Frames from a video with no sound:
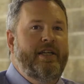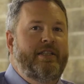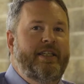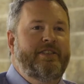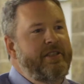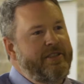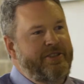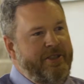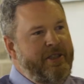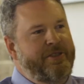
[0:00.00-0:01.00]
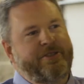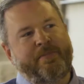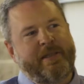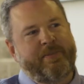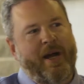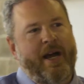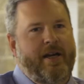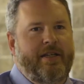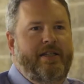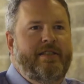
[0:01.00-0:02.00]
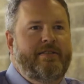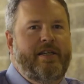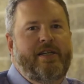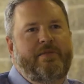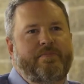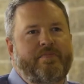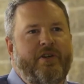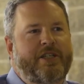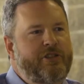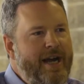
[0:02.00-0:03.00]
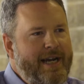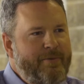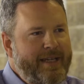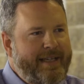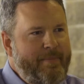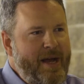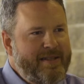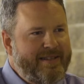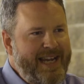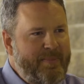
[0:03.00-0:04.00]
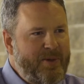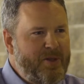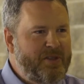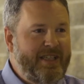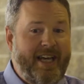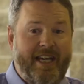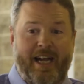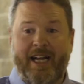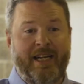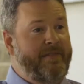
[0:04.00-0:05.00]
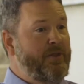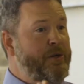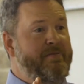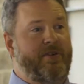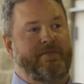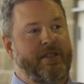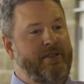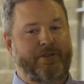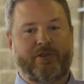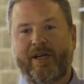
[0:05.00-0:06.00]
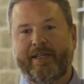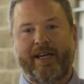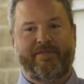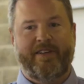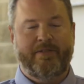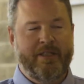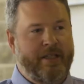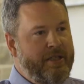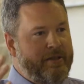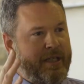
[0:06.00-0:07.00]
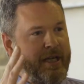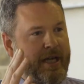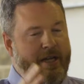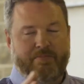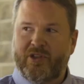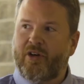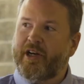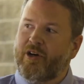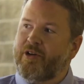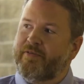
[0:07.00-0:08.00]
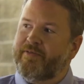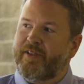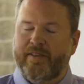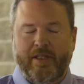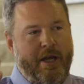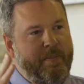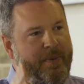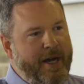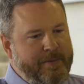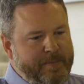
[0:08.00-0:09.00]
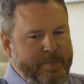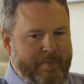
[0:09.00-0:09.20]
And it should. You should be proud. I tried it when it came out in samples, and I didn't even know you were involved. Huge Wildcat fan. Sorry, Cardinal friends. But